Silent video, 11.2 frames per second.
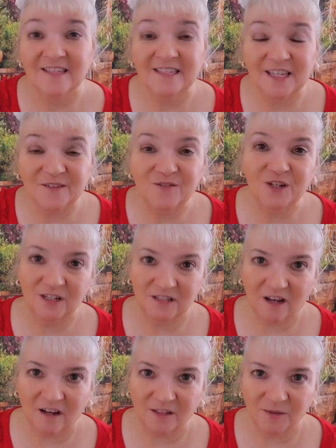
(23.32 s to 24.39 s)
Steve's going to
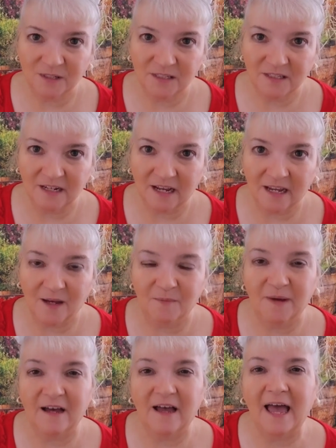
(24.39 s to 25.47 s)
talk to us today
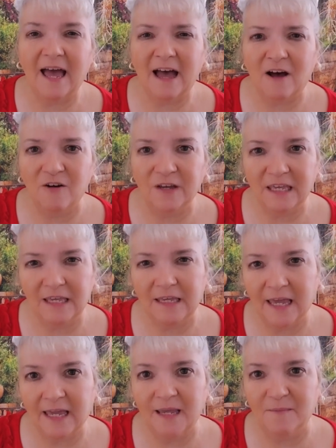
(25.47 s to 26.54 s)
about how he
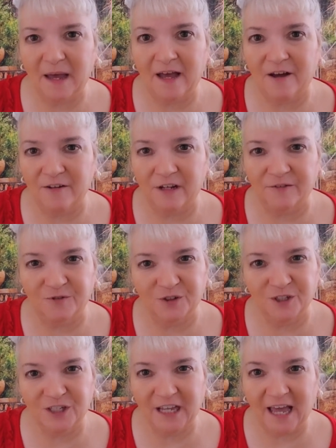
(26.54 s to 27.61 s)
came out of
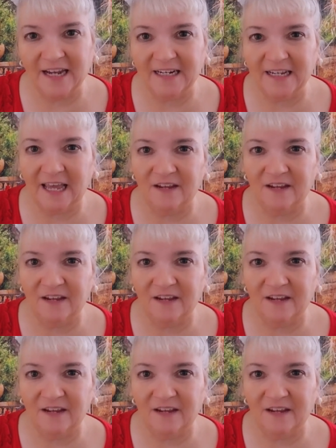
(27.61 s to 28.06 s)
Christianity